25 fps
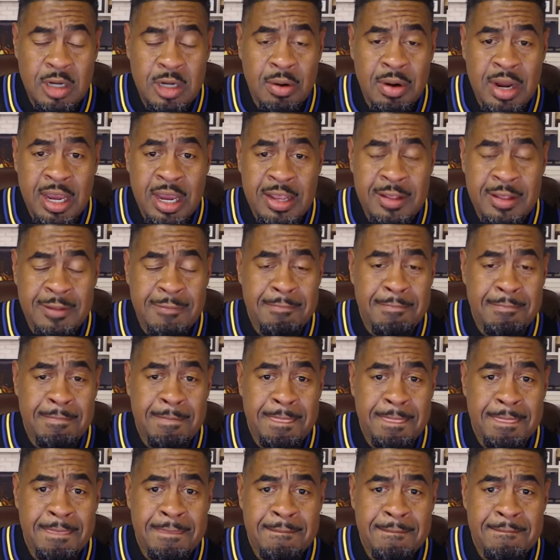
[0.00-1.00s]
All right?
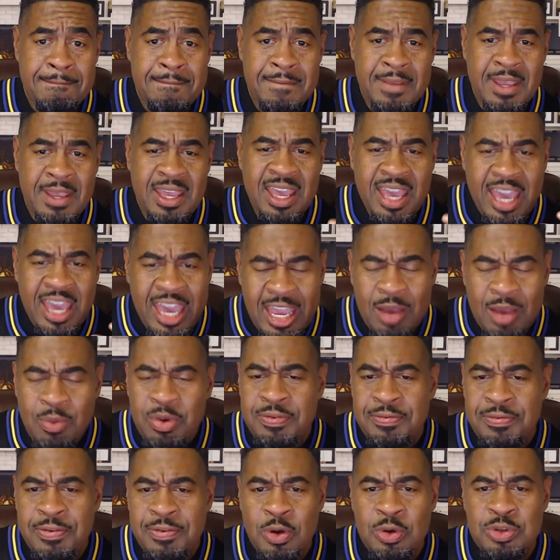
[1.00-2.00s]
Hang
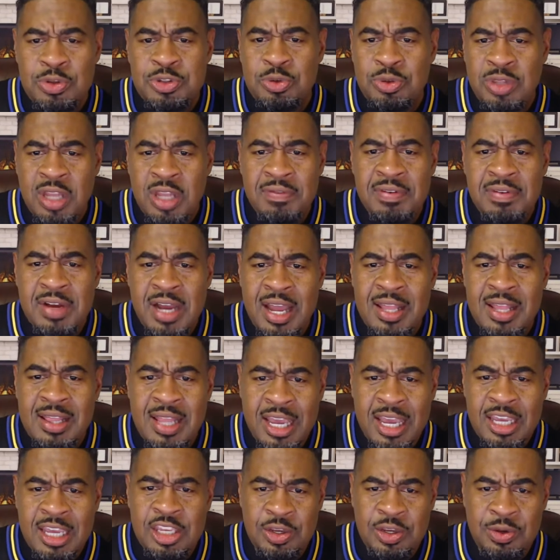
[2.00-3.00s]
with folks who love God
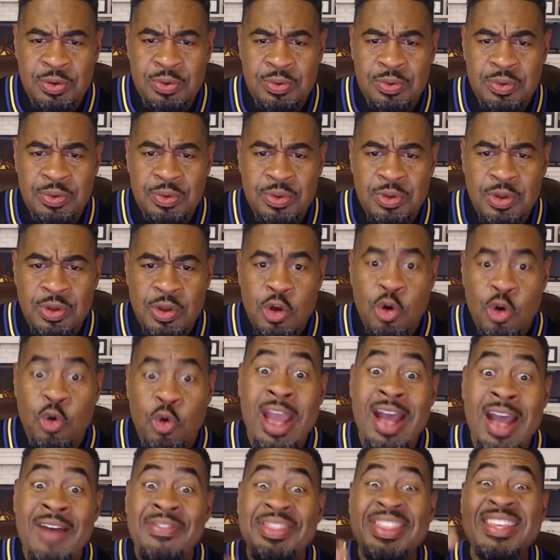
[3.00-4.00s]
like you,
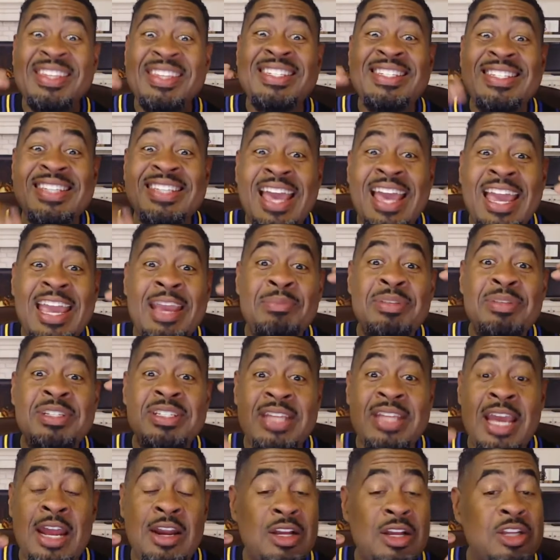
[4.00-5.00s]
who have the same
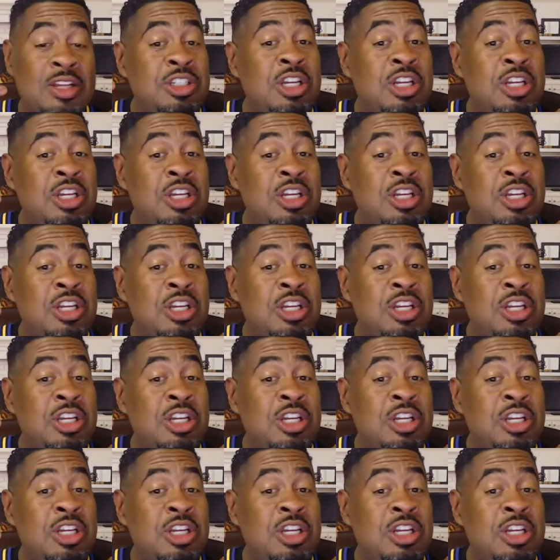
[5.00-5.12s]
standard.